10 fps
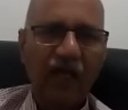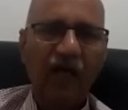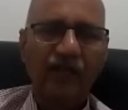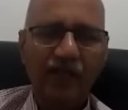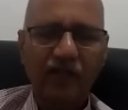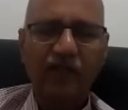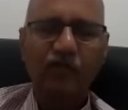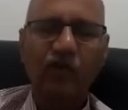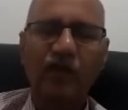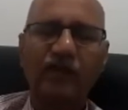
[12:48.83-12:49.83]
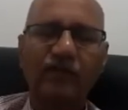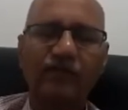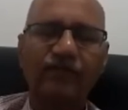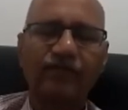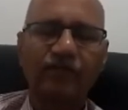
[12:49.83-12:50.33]
And that is why
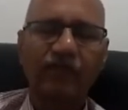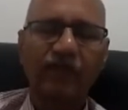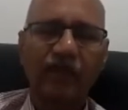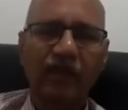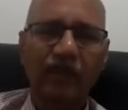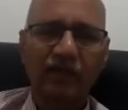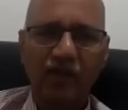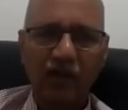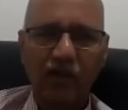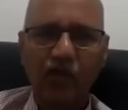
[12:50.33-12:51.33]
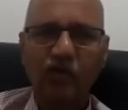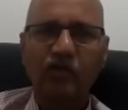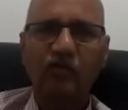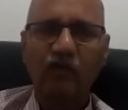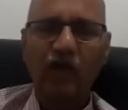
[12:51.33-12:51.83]
they
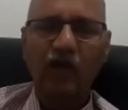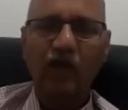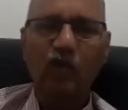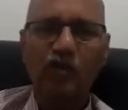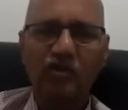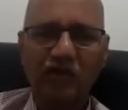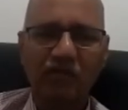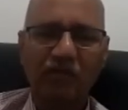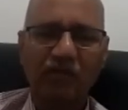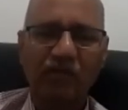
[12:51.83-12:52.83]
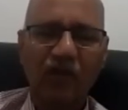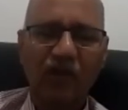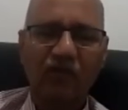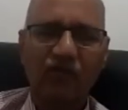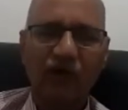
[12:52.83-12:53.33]
use Velcro strip
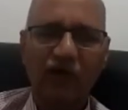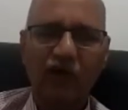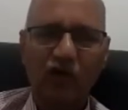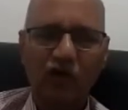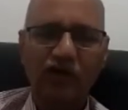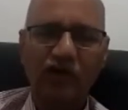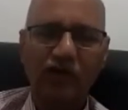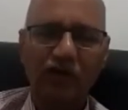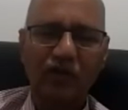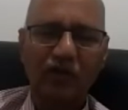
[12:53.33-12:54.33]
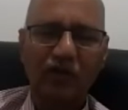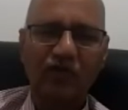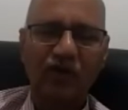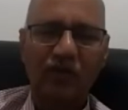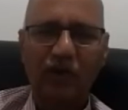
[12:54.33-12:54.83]
for closing the door
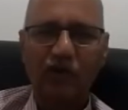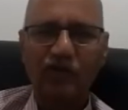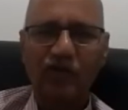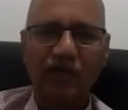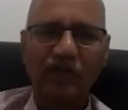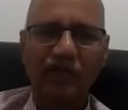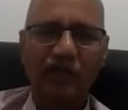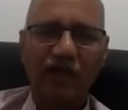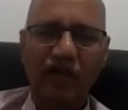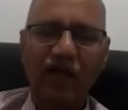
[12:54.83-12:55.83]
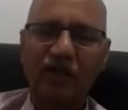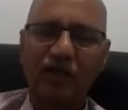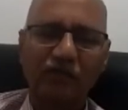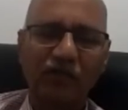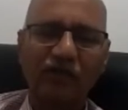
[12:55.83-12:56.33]
from outside, and
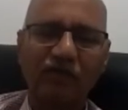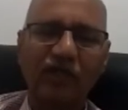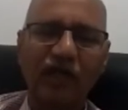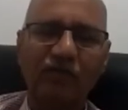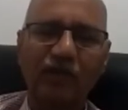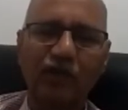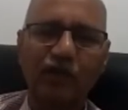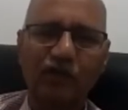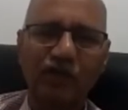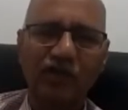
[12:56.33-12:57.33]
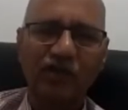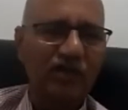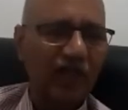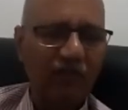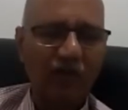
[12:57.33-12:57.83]
the VVIP uses the
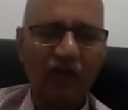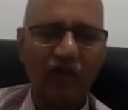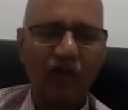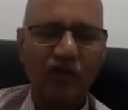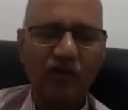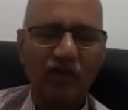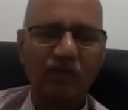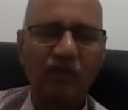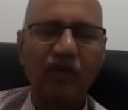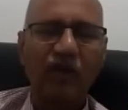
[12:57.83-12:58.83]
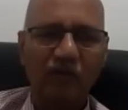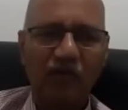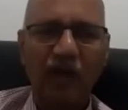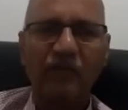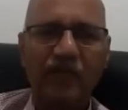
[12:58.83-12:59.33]
same Velcro strip
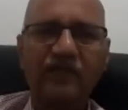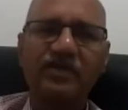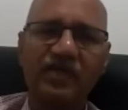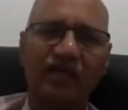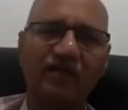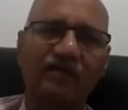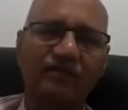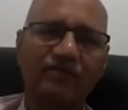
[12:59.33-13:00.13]
from inside